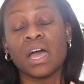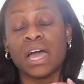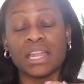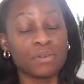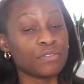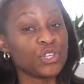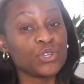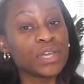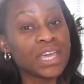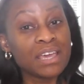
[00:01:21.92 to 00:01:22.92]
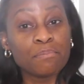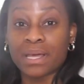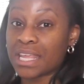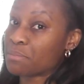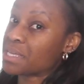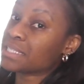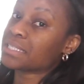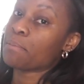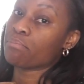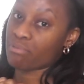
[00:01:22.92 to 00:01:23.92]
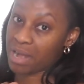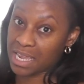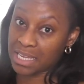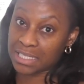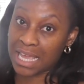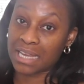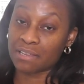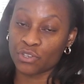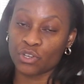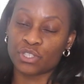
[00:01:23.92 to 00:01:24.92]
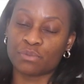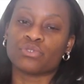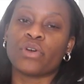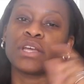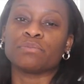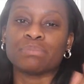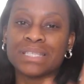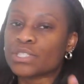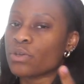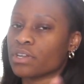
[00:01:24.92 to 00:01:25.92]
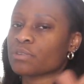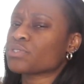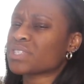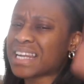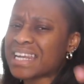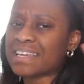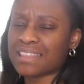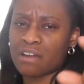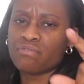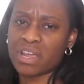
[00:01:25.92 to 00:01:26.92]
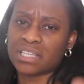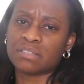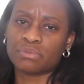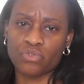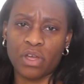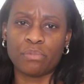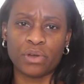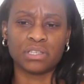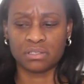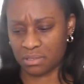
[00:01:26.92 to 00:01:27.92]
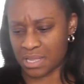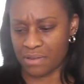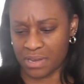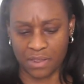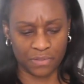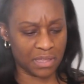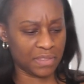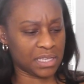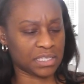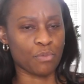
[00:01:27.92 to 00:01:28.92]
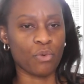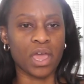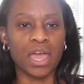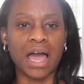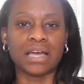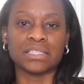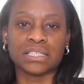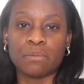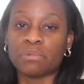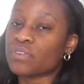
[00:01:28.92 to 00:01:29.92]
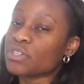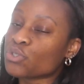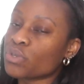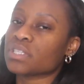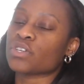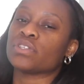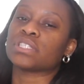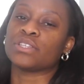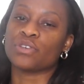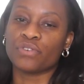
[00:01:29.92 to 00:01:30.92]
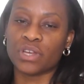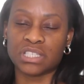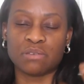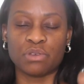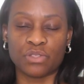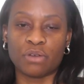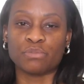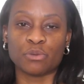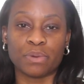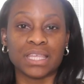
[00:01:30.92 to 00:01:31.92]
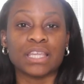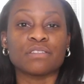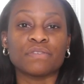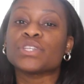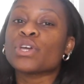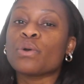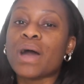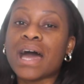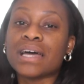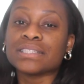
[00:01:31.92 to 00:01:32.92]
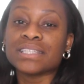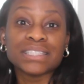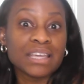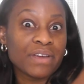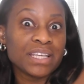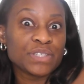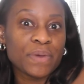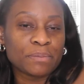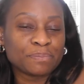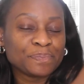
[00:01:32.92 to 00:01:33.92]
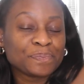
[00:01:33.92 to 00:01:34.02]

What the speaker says: Anyway, if you're new here, my name is Braid, and if you're not subscribed, please go and just click that red subscribe button down there somewhere. And if you enjoyed this content, don't forget to give me a thumbs up at the end of the video, and let's get right into it.